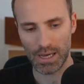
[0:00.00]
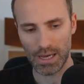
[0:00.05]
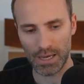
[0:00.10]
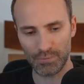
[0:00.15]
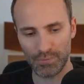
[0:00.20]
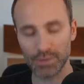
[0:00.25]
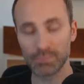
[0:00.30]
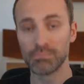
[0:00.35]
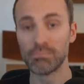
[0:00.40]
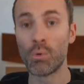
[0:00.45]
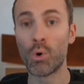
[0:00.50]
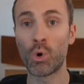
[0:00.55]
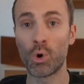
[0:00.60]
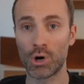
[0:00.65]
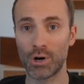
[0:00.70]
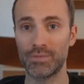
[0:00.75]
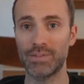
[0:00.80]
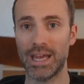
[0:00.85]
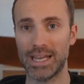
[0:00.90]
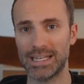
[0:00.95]
I felt
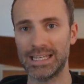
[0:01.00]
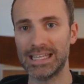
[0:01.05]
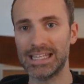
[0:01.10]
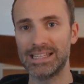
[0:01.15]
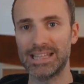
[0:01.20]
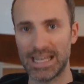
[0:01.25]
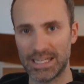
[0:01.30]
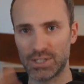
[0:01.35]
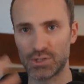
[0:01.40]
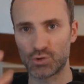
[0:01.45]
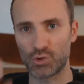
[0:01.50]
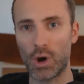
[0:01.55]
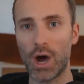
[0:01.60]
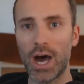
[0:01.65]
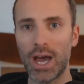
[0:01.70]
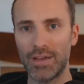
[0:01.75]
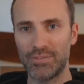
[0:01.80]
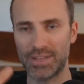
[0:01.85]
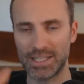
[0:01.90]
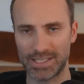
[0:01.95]
more of that need, that
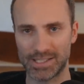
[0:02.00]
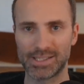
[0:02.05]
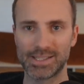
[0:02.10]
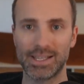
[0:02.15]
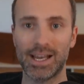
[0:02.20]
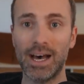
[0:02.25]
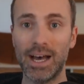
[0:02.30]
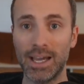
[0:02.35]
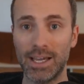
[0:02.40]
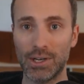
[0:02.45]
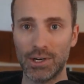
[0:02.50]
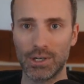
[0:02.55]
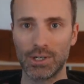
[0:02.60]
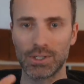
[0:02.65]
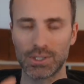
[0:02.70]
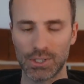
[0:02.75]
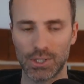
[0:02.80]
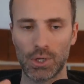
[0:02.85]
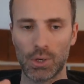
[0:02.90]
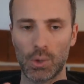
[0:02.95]
drive, that
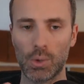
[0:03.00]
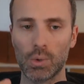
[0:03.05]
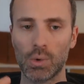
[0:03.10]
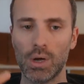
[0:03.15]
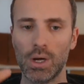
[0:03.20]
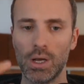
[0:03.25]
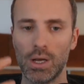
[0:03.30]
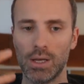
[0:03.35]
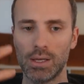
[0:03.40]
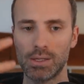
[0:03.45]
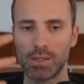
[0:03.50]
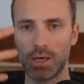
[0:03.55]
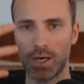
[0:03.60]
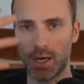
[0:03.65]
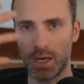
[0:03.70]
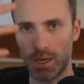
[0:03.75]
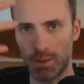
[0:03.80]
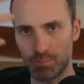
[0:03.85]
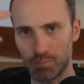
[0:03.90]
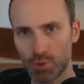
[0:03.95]
desire to
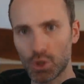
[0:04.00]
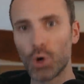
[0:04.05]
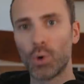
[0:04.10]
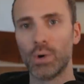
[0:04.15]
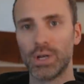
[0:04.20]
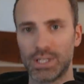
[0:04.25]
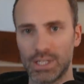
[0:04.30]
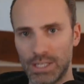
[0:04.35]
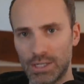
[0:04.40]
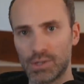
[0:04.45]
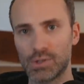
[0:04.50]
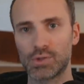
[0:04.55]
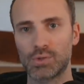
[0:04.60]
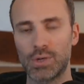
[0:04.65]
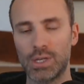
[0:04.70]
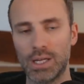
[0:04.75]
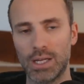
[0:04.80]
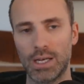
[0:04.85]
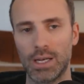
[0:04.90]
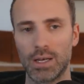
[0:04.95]
um, go into
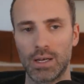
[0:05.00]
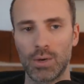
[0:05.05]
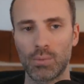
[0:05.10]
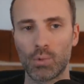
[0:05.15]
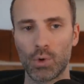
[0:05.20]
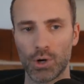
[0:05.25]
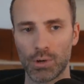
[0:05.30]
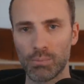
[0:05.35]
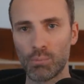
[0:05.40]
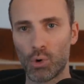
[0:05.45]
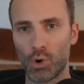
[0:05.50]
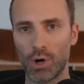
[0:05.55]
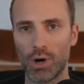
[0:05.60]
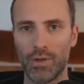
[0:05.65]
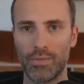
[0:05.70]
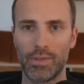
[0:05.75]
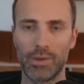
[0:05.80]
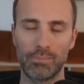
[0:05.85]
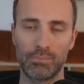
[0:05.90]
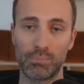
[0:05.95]
industry and, and work more
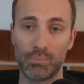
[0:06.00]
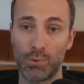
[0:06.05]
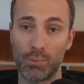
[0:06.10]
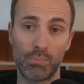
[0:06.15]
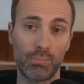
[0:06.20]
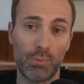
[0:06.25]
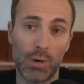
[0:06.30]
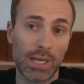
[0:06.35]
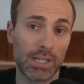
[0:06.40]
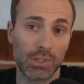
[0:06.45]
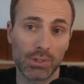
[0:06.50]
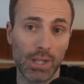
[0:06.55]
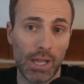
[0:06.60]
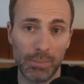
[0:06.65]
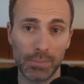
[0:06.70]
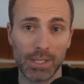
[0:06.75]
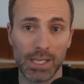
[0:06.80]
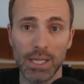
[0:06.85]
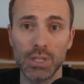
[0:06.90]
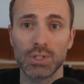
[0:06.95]
on the pr practical
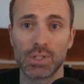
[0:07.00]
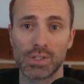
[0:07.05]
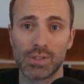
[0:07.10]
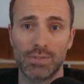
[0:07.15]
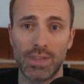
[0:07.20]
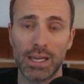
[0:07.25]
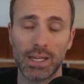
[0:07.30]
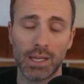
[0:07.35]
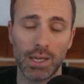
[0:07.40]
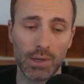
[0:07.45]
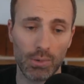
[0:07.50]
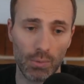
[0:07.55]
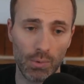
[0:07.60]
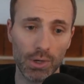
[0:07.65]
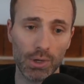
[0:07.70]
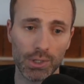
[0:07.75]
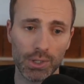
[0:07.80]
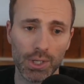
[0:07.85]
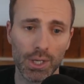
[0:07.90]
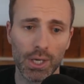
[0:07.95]
applications of that kind of
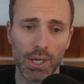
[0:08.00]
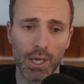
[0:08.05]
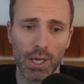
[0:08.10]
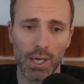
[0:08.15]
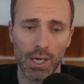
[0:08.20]
work.